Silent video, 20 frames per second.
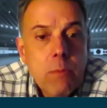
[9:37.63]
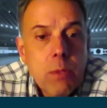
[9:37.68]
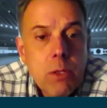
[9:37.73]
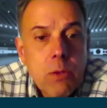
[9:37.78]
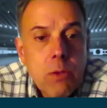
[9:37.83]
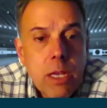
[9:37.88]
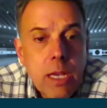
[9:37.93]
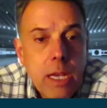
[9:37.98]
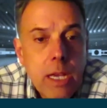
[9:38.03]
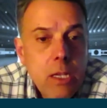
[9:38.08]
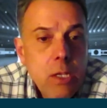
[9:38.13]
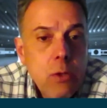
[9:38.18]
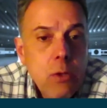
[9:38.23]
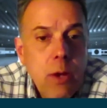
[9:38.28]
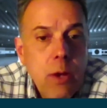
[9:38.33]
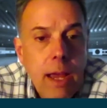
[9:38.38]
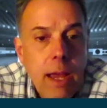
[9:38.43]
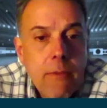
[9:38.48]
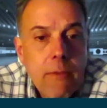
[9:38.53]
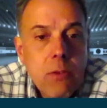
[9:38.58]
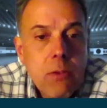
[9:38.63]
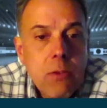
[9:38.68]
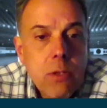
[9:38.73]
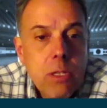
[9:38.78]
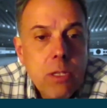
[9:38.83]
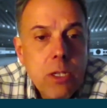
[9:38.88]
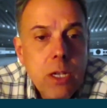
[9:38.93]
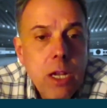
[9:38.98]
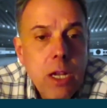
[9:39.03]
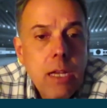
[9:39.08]
So in case you have to
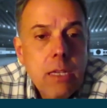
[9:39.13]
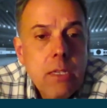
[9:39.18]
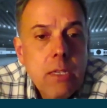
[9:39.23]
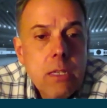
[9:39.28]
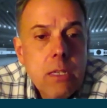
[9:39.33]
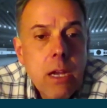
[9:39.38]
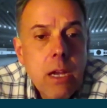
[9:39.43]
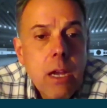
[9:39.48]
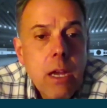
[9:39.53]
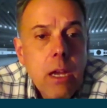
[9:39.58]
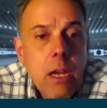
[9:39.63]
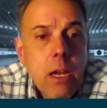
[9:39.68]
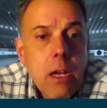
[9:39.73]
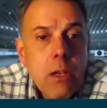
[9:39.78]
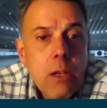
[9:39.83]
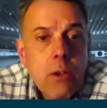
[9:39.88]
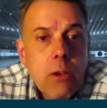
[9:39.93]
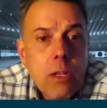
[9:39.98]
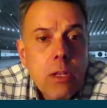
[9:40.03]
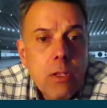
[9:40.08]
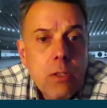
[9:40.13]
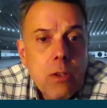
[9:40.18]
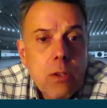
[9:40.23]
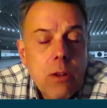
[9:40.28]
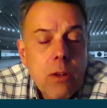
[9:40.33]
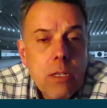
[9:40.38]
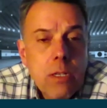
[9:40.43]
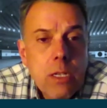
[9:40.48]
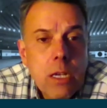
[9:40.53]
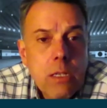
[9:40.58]
adjust, you could
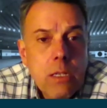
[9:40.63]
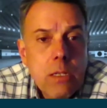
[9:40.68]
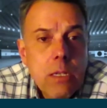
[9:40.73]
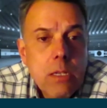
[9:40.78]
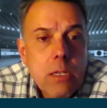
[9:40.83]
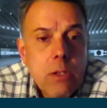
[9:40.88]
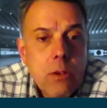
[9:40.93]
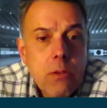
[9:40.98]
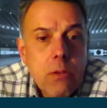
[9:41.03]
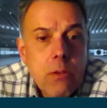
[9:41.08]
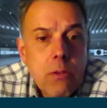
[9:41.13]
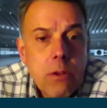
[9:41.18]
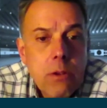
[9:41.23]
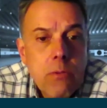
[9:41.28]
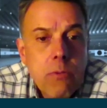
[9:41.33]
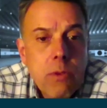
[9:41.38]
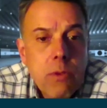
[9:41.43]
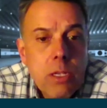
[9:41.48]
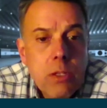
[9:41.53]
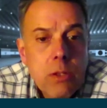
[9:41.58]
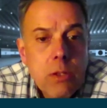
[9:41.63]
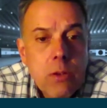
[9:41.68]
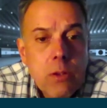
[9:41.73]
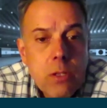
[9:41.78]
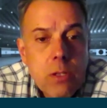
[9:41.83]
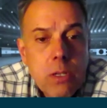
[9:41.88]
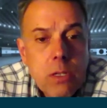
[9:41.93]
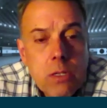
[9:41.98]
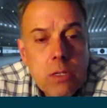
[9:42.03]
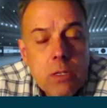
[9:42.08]
start adjusting your
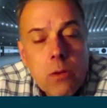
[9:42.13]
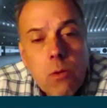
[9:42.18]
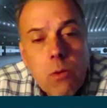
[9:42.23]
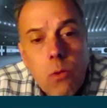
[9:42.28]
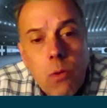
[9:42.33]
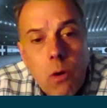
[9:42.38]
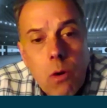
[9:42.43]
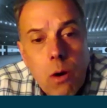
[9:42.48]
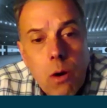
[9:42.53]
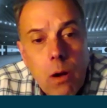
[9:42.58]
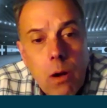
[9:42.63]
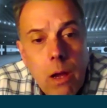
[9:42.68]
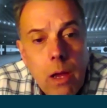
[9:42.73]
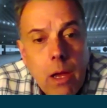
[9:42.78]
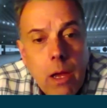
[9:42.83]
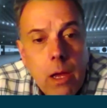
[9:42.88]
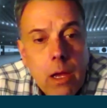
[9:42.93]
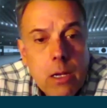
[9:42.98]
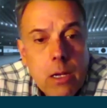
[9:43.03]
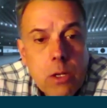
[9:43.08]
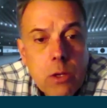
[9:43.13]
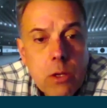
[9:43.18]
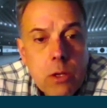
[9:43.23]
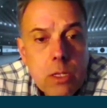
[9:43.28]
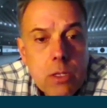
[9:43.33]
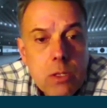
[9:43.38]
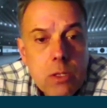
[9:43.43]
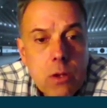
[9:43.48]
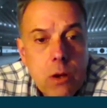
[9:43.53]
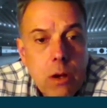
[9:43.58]
resources, or you
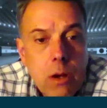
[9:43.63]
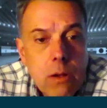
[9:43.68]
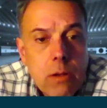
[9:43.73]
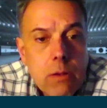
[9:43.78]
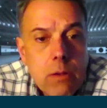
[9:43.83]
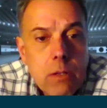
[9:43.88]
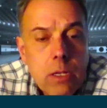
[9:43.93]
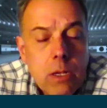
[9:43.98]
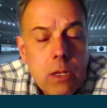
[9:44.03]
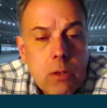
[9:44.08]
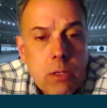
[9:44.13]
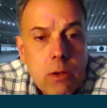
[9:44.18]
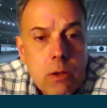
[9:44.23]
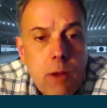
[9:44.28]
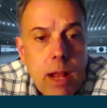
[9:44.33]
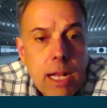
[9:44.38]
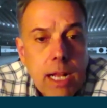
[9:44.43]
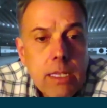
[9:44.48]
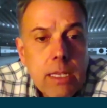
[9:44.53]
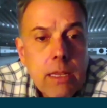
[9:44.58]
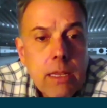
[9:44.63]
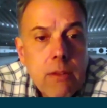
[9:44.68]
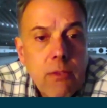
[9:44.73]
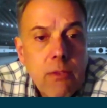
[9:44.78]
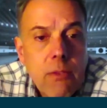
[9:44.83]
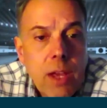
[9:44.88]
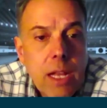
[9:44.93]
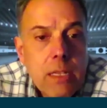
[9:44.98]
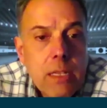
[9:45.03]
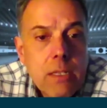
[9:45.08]
could start, you know, directing the
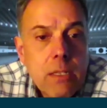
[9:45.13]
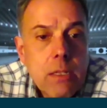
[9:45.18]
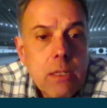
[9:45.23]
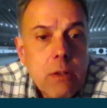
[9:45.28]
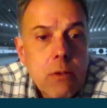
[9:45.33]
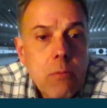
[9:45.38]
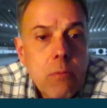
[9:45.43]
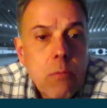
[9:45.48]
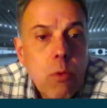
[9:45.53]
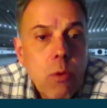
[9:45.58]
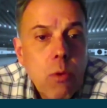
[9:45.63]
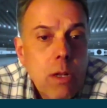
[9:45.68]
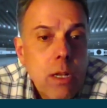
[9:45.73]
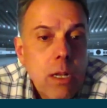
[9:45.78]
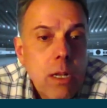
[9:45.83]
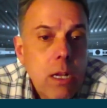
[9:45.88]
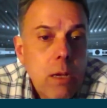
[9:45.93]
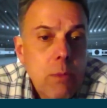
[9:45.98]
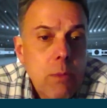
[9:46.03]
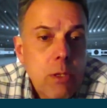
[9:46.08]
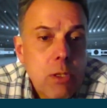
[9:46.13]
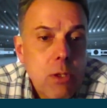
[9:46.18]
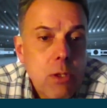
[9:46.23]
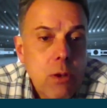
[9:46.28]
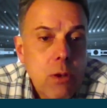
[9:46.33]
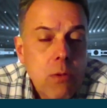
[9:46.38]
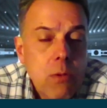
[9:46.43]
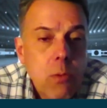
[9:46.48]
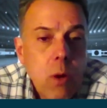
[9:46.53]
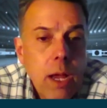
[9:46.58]
fans a little more to come a
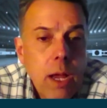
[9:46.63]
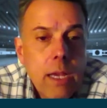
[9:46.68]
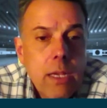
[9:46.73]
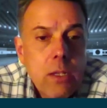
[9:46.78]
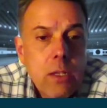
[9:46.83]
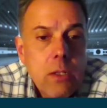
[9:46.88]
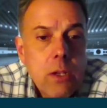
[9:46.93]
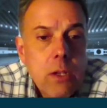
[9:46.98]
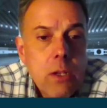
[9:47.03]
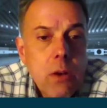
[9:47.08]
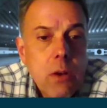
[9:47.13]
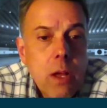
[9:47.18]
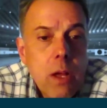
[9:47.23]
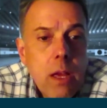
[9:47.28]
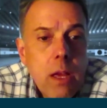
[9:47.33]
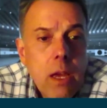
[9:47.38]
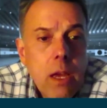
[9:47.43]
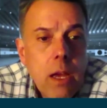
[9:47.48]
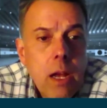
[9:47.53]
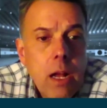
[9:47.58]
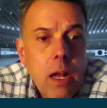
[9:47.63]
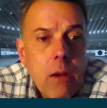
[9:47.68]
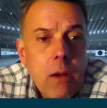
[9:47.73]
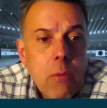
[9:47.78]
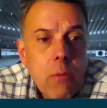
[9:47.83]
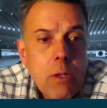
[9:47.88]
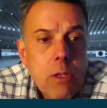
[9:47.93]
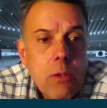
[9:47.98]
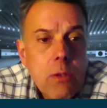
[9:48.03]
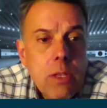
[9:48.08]
certain way. So
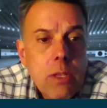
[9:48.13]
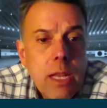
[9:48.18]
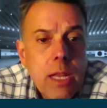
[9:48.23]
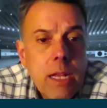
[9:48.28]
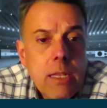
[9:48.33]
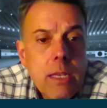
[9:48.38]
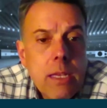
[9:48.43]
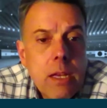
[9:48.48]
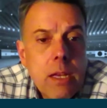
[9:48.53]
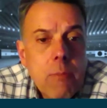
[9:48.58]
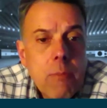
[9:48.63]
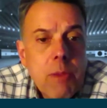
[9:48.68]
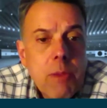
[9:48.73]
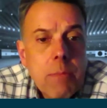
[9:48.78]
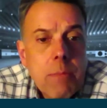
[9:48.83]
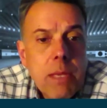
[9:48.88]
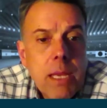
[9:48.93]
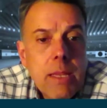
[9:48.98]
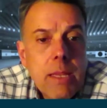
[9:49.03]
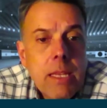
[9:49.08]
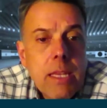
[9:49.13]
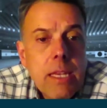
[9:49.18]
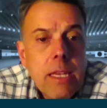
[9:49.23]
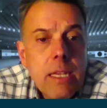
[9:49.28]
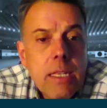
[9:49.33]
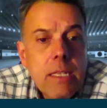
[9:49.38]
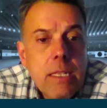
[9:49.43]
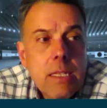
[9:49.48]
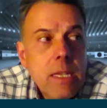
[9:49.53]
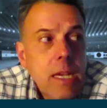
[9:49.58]
we're doing that to help them get the
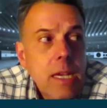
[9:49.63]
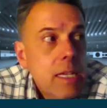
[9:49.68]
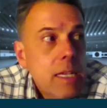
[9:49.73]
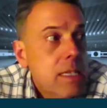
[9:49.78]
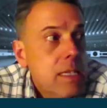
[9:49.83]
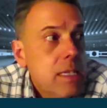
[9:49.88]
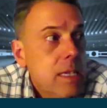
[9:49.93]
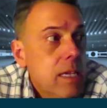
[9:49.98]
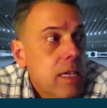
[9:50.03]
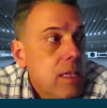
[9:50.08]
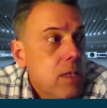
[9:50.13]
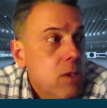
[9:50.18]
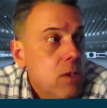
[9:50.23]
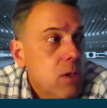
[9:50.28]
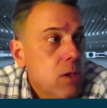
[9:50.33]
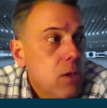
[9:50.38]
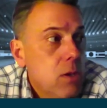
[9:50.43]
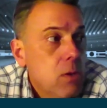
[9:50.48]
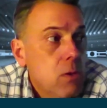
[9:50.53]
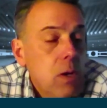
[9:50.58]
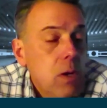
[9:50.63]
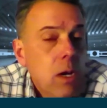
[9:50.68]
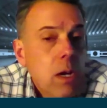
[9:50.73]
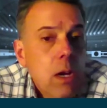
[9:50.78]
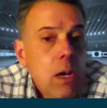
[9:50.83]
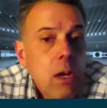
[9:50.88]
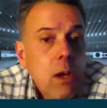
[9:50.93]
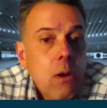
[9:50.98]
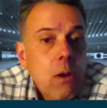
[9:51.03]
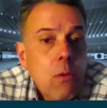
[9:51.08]
insights into
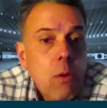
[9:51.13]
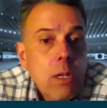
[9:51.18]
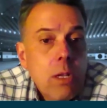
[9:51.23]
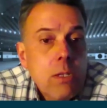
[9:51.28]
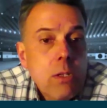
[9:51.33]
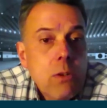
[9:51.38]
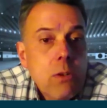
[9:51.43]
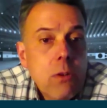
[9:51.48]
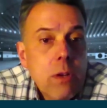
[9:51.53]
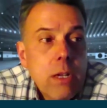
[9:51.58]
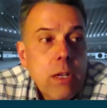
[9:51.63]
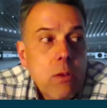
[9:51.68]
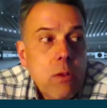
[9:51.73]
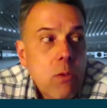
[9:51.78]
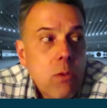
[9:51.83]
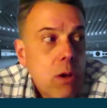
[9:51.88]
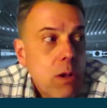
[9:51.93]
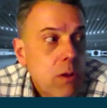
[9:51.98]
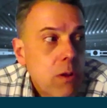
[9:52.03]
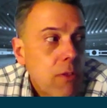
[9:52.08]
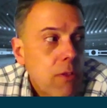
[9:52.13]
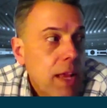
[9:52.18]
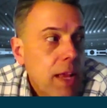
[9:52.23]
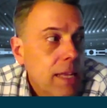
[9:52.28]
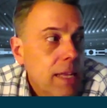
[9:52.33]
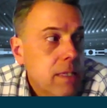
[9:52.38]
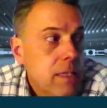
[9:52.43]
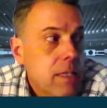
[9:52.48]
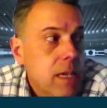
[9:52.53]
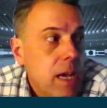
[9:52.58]
what's going on
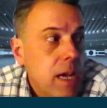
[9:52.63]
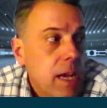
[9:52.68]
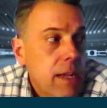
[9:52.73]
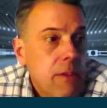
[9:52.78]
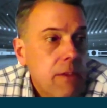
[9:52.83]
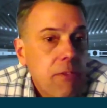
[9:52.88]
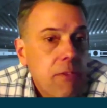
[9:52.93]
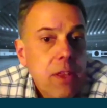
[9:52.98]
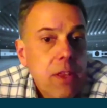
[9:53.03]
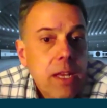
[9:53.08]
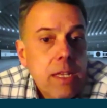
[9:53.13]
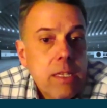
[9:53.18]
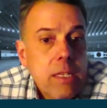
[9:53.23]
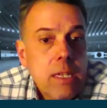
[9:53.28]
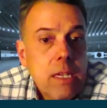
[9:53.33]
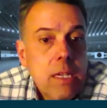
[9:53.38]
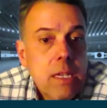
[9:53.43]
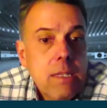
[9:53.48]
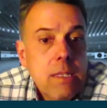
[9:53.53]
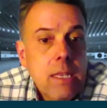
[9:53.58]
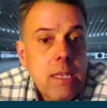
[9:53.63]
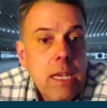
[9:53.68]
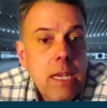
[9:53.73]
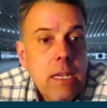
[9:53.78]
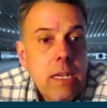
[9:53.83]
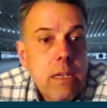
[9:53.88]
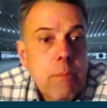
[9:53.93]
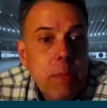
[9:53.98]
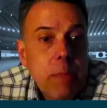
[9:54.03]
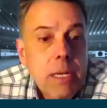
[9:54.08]
that side of things as they
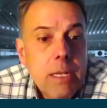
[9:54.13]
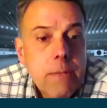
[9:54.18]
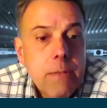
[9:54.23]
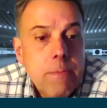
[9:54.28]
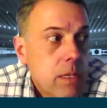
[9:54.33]
come in.